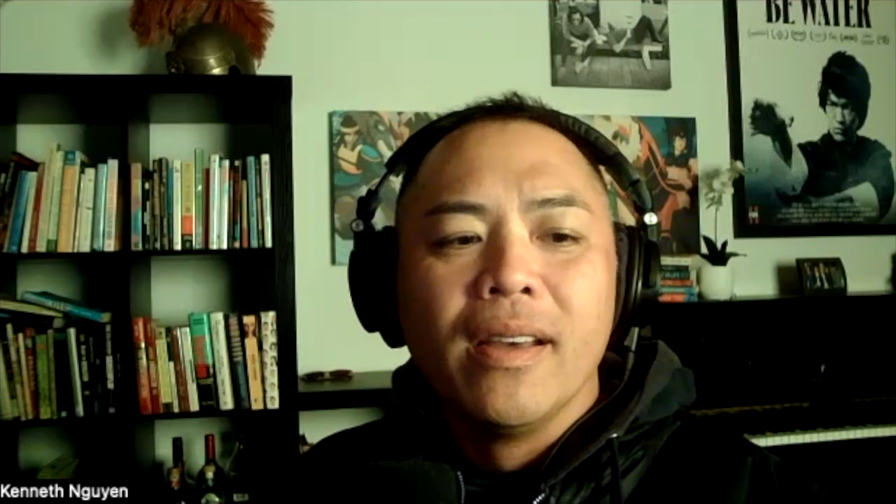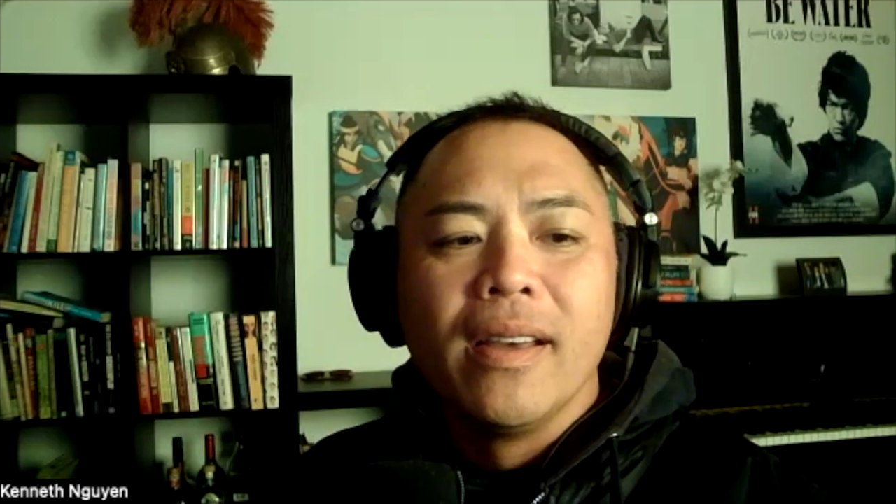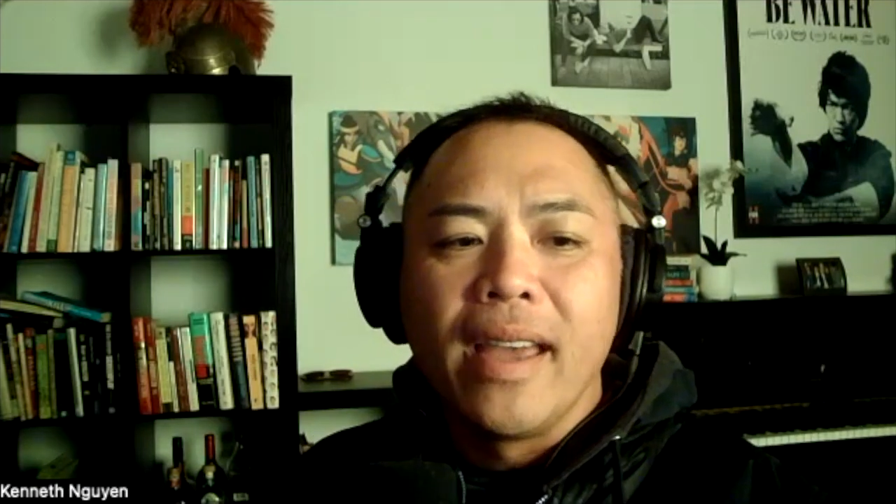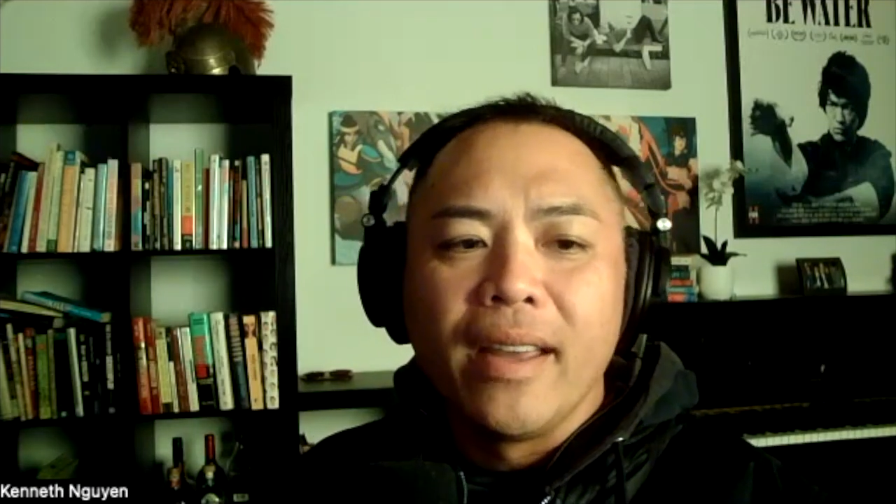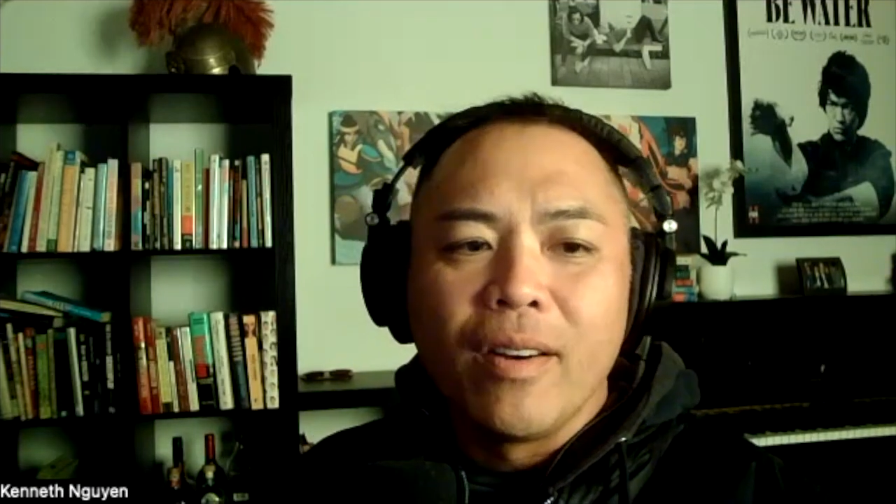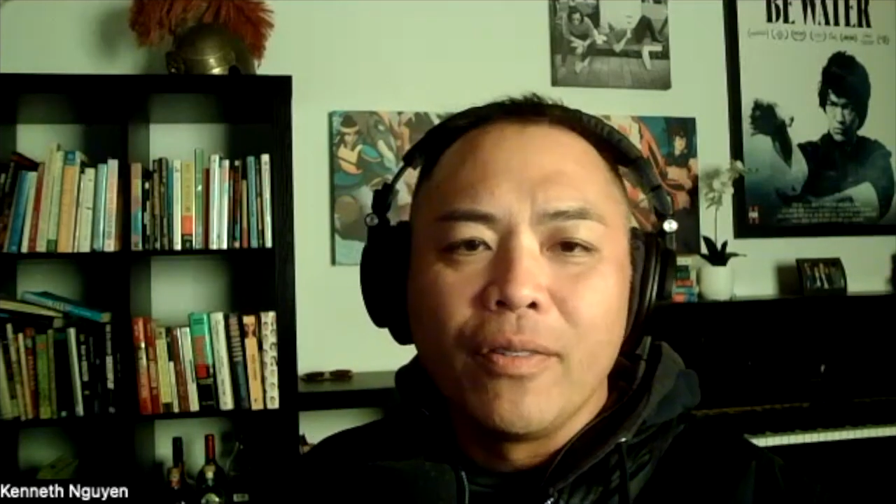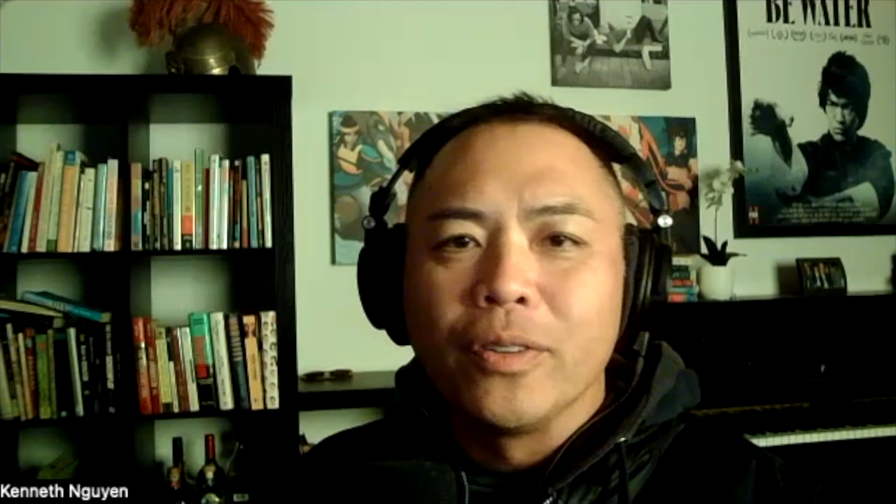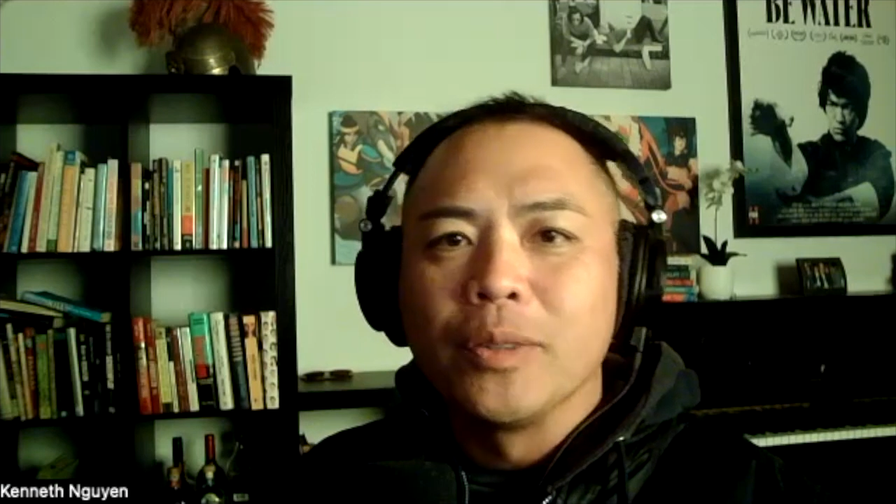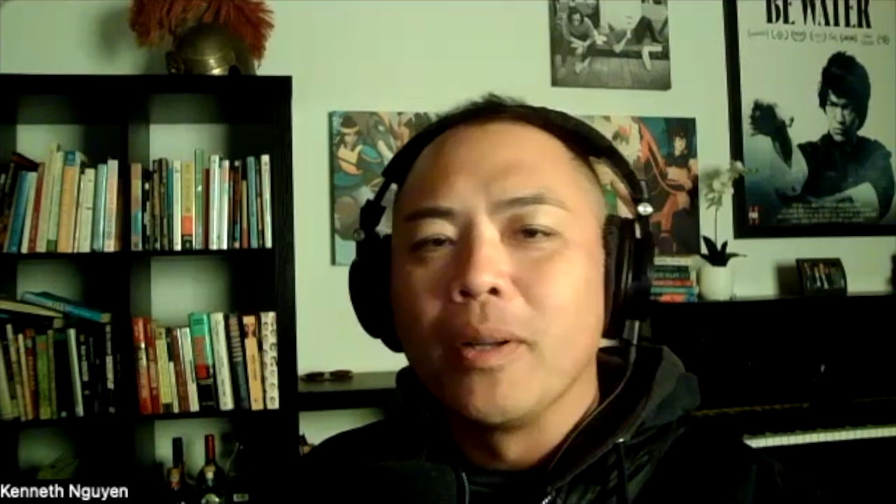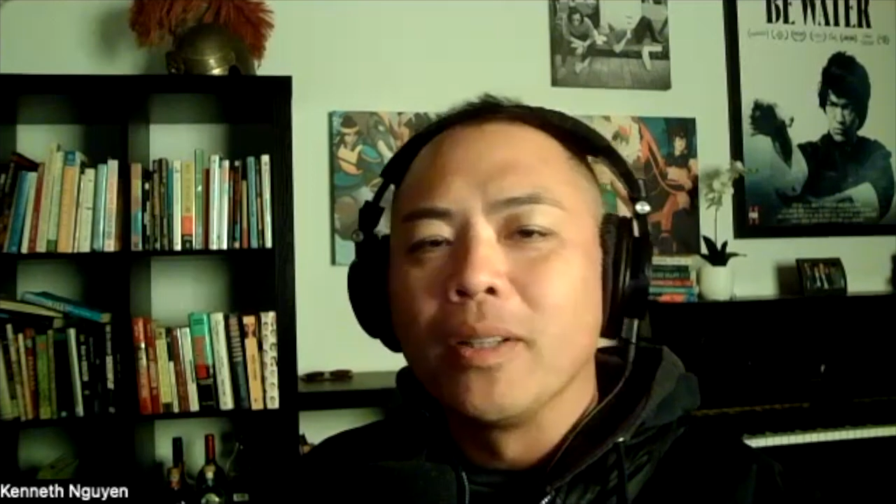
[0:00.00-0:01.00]
hand off
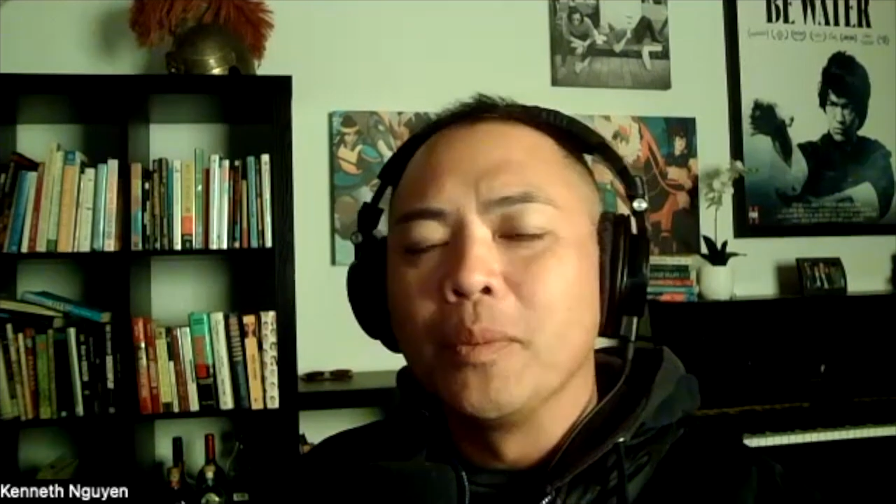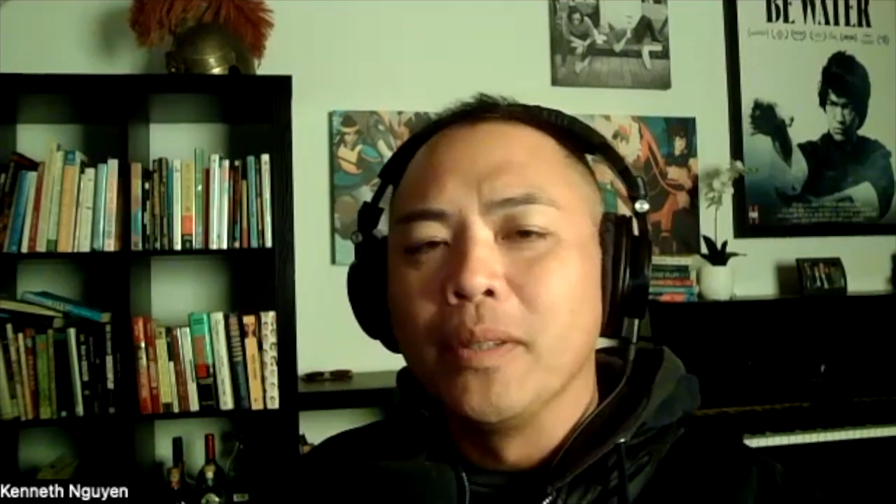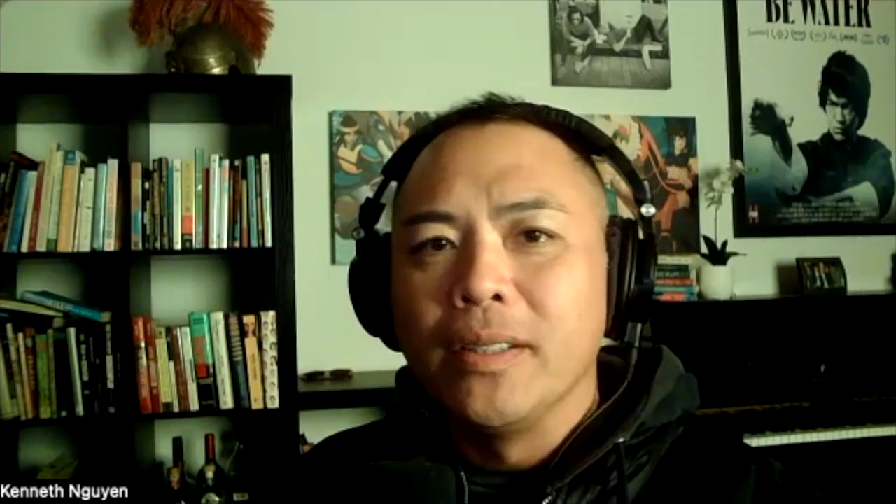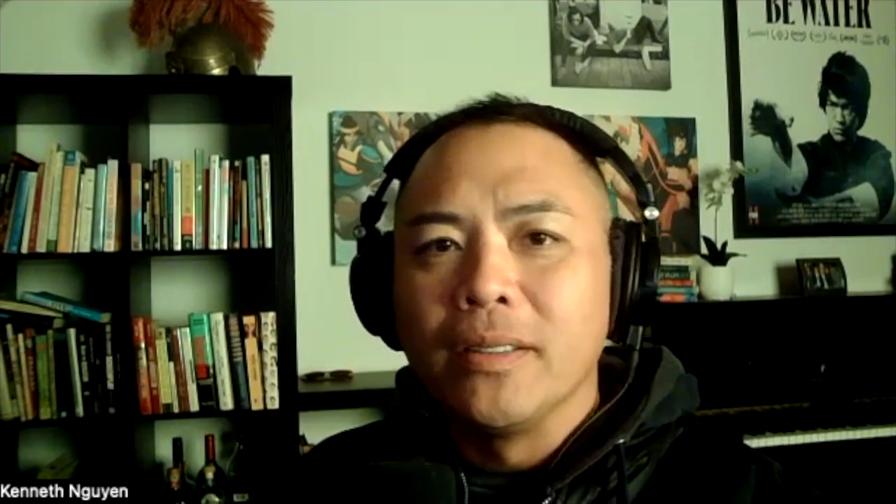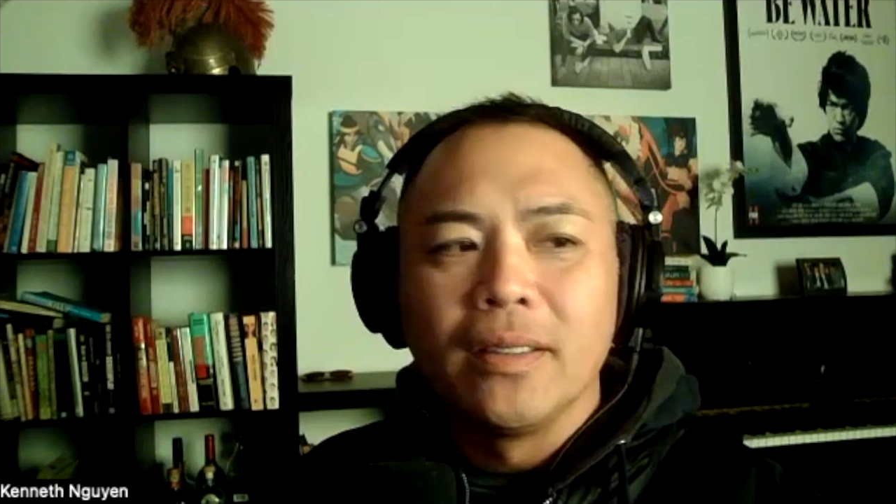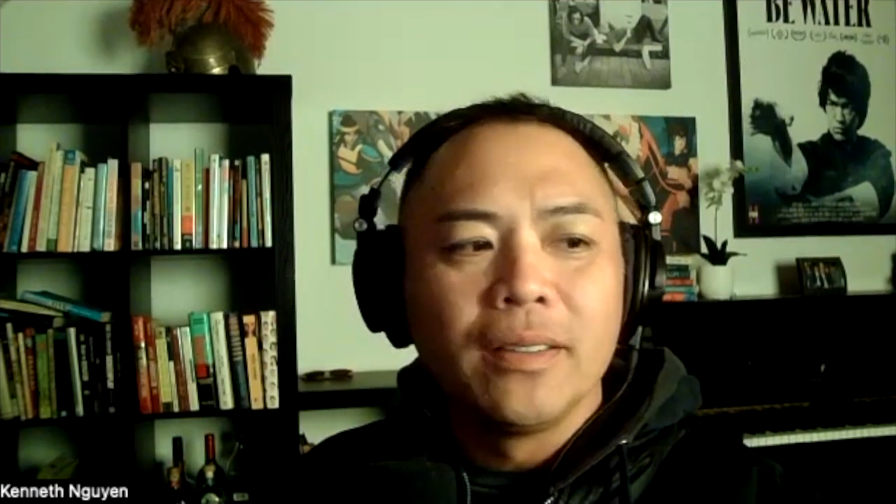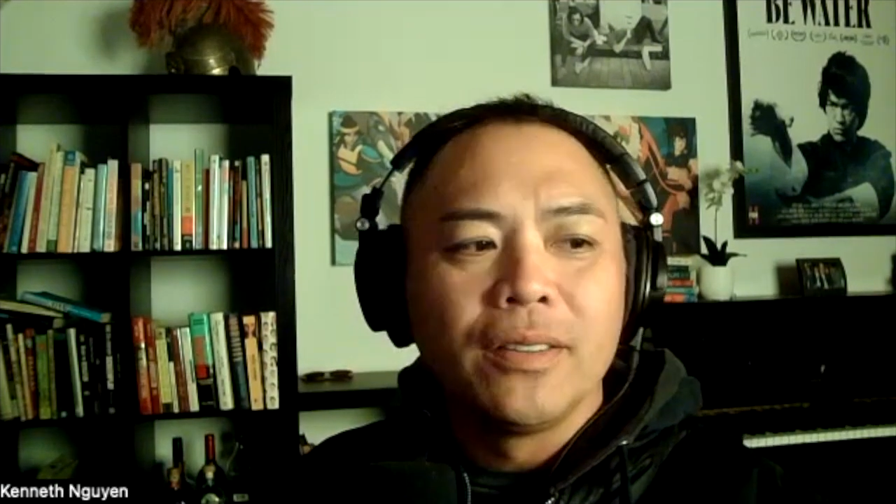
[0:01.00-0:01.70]
responsibility